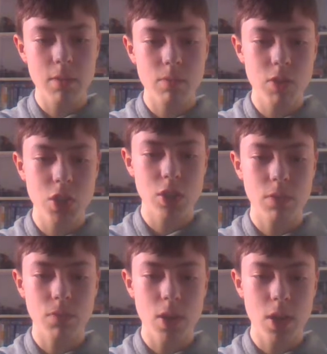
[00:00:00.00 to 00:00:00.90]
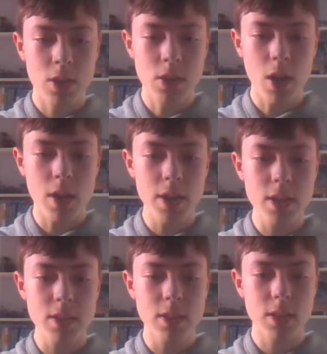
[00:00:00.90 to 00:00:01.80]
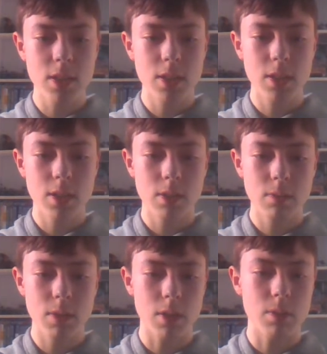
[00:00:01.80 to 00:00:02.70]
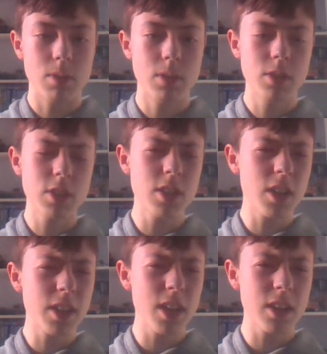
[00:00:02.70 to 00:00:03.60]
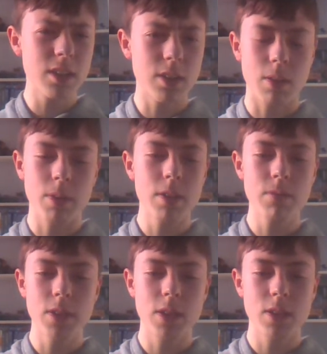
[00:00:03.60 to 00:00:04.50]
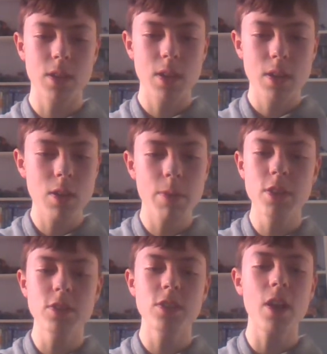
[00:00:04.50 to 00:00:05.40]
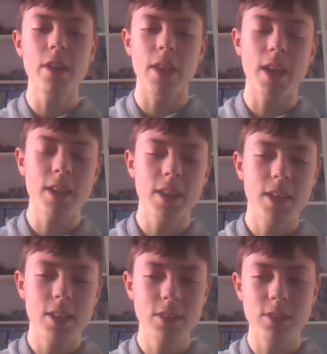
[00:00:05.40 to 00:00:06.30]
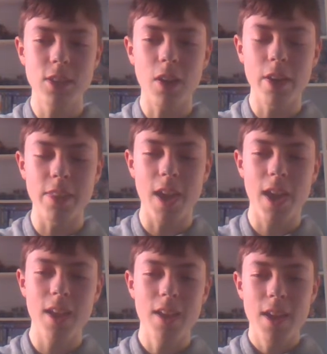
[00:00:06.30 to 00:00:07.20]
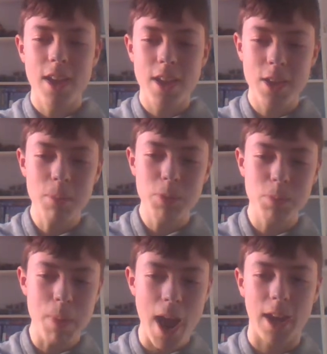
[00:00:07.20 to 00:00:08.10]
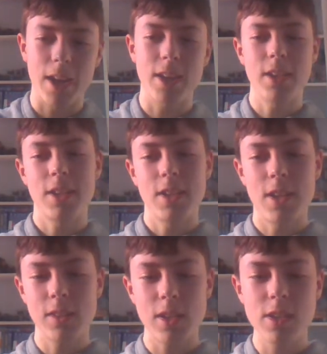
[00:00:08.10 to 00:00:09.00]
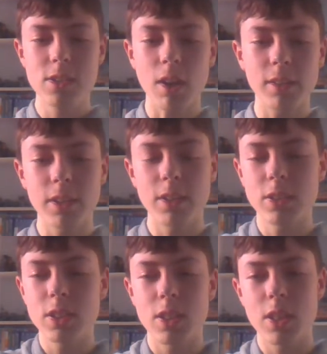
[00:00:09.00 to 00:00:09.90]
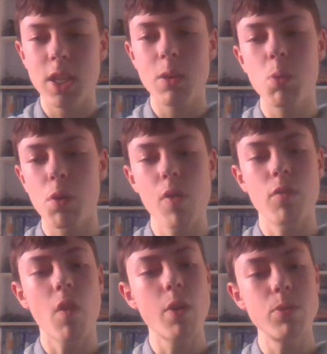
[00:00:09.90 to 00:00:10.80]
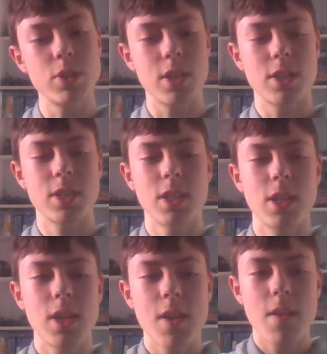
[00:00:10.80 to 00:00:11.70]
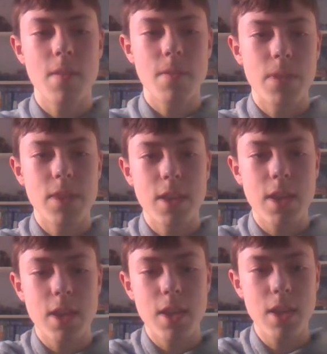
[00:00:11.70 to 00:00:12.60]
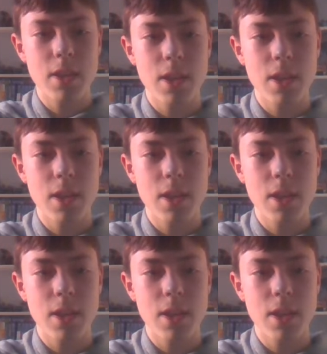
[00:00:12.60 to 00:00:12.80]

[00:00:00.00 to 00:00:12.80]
Richard III dies. Does he die again? No, I don't think he. No, he doesn't die there. He doesn't die there. He comes back, and then he dies in the War of the Roses, the